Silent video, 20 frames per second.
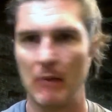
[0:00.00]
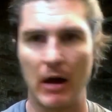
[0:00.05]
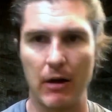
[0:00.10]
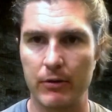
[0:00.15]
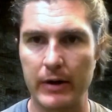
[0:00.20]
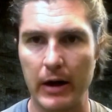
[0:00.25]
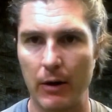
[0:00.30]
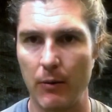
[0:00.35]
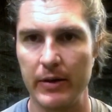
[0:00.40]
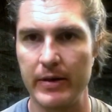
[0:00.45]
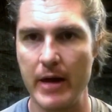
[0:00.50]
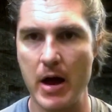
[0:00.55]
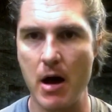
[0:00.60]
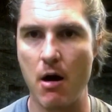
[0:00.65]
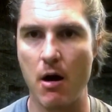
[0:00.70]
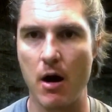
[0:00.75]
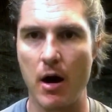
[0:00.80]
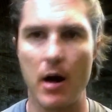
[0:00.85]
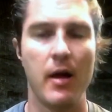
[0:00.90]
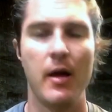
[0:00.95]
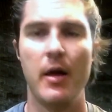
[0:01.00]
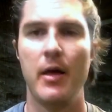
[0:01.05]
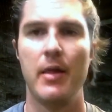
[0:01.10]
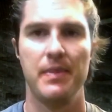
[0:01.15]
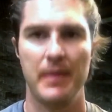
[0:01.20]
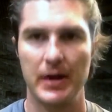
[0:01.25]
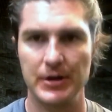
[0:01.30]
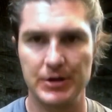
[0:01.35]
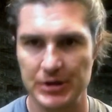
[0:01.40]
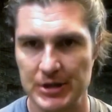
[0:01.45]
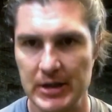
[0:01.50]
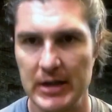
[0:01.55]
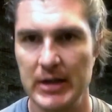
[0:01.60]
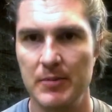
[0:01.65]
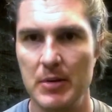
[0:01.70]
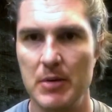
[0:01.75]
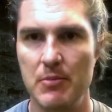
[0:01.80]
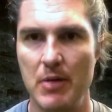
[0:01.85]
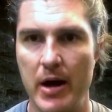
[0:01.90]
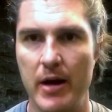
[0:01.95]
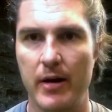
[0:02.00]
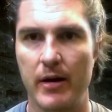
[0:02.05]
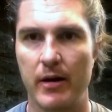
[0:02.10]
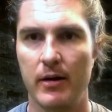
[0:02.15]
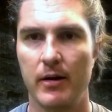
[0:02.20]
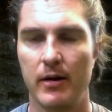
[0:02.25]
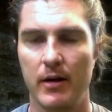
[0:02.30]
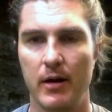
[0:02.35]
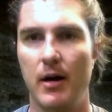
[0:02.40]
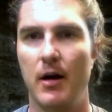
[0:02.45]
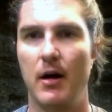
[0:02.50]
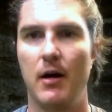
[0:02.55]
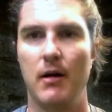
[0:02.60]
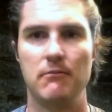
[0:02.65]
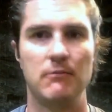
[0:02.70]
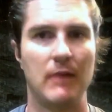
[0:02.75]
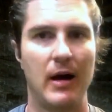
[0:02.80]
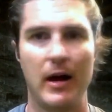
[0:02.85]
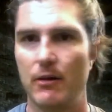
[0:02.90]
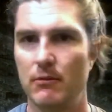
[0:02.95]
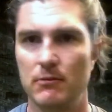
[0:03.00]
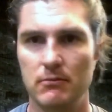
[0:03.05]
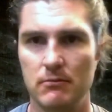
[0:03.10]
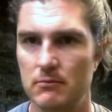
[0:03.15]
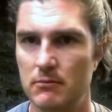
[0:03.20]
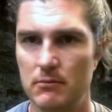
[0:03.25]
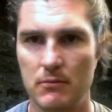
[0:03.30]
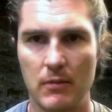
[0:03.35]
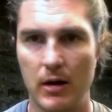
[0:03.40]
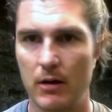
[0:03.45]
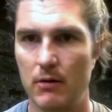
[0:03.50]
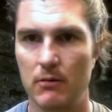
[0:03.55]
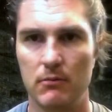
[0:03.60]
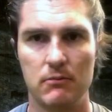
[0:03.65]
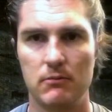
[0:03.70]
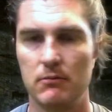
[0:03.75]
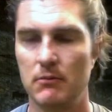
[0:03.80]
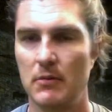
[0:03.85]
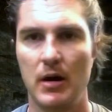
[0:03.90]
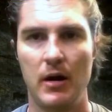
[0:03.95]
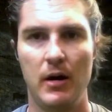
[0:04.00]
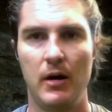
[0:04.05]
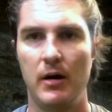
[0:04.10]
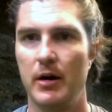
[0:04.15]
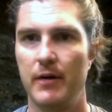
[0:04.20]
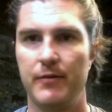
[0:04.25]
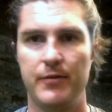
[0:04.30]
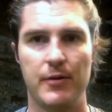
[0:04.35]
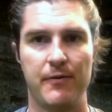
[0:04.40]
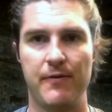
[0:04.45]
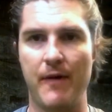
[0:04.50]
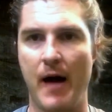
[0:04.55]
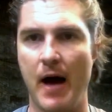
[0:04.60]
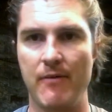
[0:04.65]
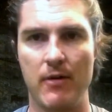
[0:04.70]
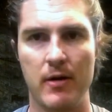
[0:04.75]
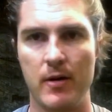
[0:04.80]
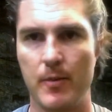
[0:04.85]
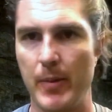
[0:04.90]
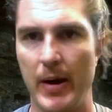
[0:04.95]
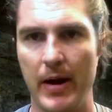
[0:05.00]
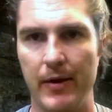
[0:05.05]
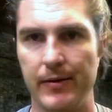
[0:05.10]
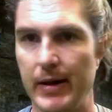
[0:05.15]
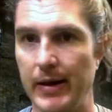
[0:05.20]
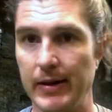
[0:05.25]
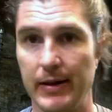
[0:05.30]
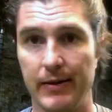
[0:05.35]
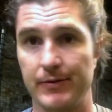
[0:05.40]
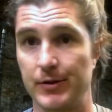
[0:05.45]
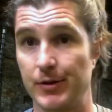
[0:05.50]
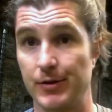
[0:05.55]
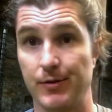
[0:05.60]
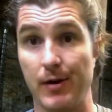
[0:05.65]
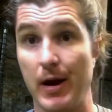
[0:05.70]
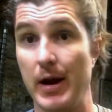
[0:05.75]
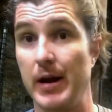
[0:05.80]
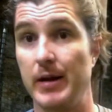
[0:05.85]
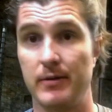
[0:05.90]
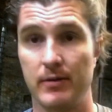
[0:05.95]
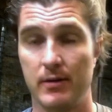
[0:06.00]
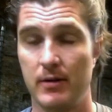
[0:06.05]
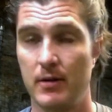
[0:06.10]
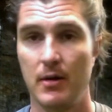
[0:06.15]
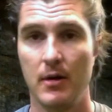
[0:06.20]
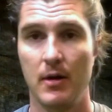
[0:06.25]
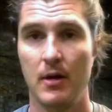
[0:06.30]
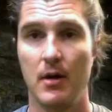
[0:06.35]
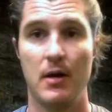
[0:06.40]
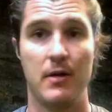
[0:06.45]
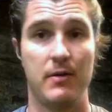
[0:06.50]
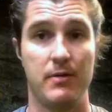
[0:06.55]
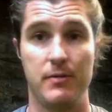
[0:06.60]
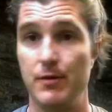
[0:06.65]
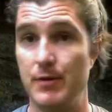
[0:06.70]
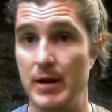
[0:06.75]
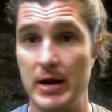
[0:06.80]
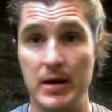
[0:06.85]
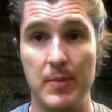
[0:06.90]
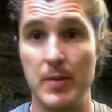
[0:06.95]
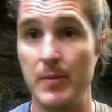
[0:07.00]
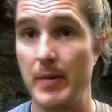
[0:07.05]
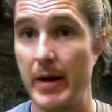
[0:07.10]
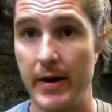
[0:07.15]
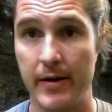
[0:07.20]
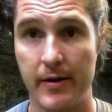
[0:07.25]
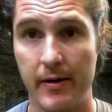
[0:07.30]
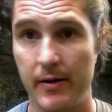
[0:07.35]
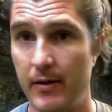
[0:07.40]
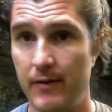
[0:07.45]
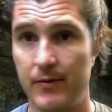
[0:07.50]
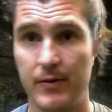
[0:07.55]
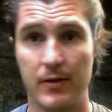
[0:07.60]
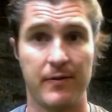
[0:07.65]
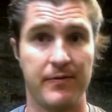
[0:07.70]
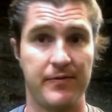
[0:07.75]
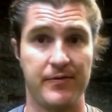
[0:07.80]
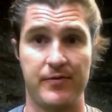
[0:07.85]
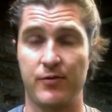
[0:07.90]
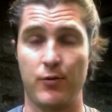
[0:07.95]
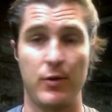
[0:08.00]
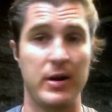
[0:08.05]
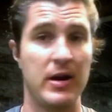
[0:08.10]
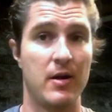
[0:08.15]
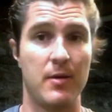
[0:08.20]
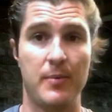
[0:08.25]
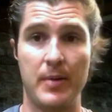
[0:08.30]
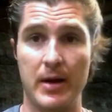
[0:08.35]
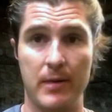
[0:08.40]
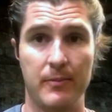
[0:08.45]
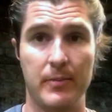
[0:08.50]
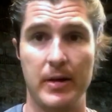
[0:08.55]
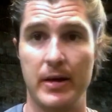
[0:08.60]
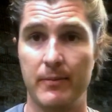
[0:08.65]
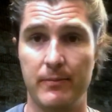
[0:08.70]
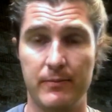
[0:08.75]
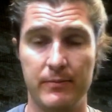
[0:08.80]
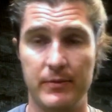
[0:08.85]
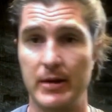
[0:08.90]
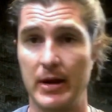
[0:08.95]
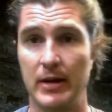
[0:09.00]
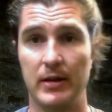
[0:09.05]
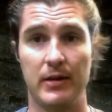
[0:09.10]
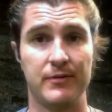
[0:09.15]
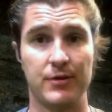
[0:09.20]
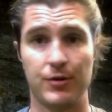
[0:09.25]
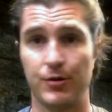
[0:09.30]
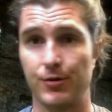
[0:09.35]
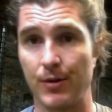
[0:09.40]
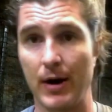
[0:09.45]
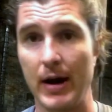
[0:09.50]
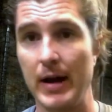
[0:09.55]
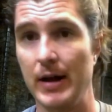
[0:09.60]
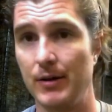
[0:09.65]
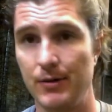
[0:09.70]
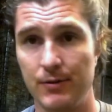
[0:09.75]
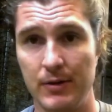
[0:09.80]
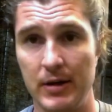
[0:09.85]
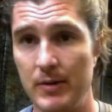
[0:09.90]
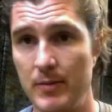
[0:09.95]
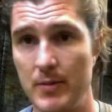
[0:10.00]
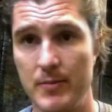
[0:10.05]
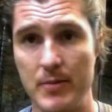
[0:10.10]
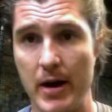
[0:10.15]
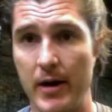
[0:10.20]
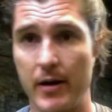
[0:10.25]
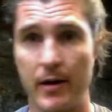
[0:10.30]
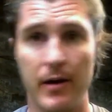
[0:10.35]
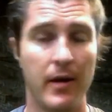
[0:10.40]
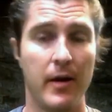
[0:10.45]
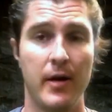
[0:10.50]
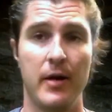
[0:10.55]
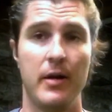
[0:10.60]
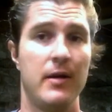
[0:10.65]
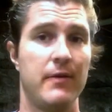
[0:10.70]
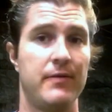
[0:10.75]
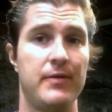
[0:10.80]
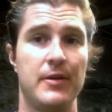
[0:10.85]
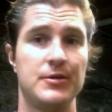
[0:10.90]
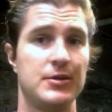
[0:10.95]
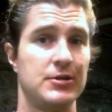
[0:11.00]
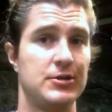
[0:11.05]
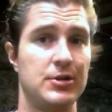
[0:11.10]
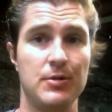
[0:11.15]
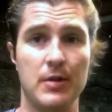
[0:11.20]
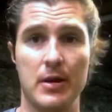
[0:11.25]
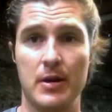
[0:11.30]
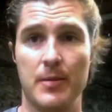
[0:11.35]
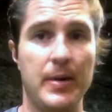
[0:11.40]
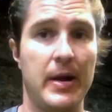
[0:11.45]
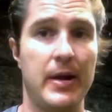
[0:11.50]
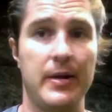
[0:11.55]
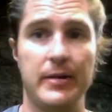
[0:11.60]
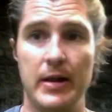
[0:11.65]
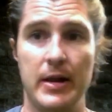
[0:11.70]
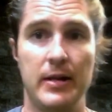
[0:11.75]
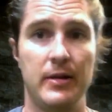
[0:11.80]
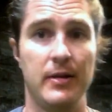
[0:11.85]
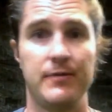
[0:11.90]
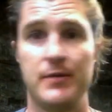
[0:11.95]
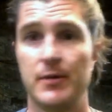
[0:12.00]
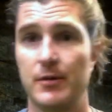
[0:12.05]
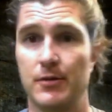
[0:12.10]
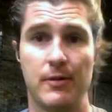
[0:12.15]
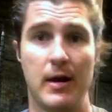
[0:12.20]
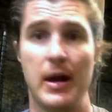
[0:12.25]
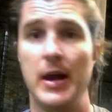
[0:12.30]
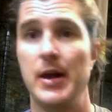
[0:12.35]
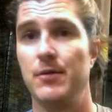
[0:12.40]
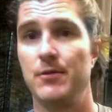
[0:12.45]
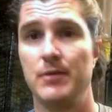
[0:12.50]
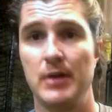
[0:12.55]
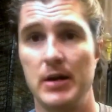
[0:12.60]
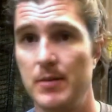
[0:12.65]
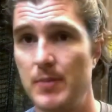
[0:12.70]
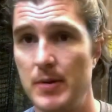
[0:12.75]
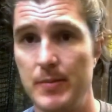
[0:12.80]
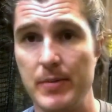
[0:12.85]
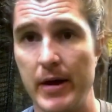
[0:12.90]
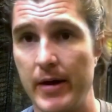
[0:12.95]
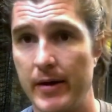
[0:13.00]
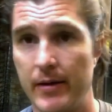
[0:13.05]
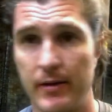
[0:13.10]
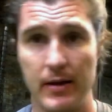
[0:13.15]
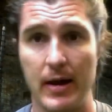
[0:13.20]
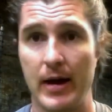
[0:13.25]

I don't care what they are. They just need to be better. If you're a 500-pound deadlifter, great. You need to be better. If you're a 300-pound deadlifter, great. You need to be better. If there's a 200-pound deadlifter, great. You need to be better.